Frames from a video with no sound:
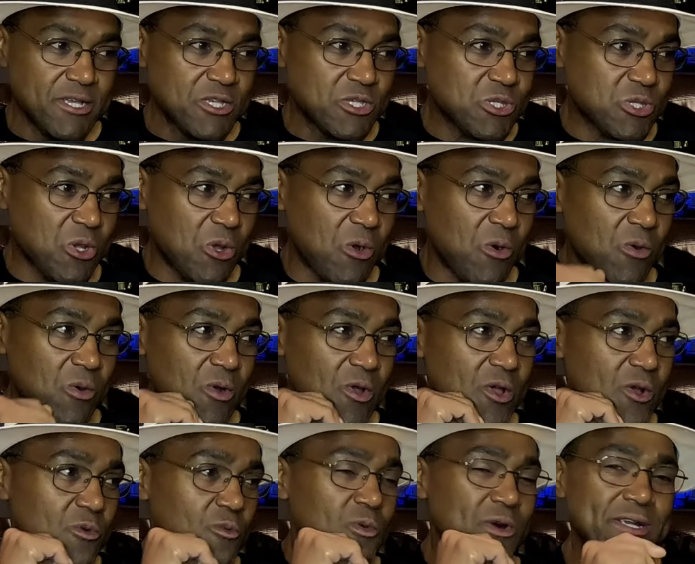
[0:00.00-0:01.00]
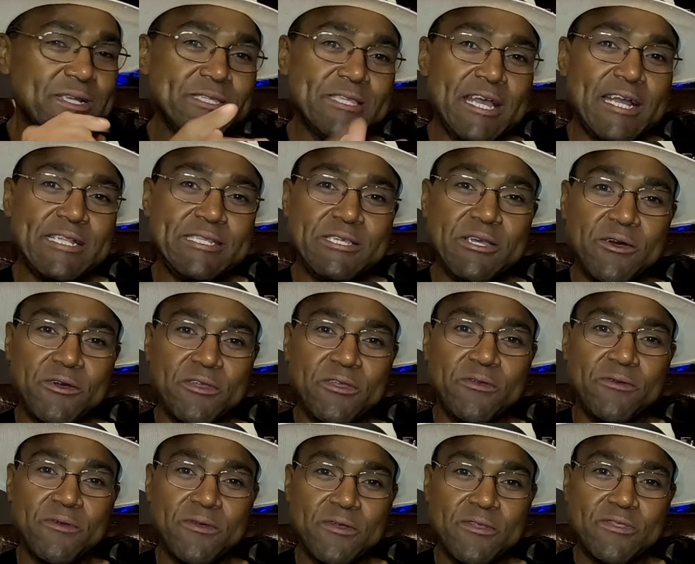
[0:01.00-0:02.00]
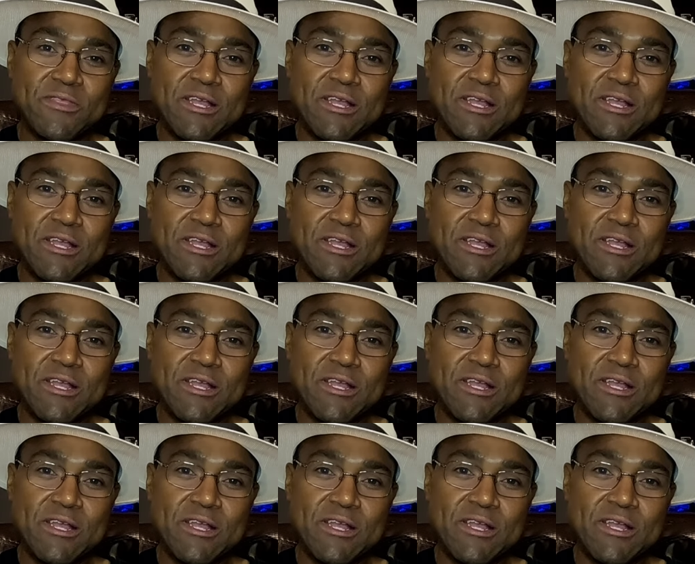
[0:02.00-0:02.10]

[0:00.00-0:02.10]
So what does that tell you?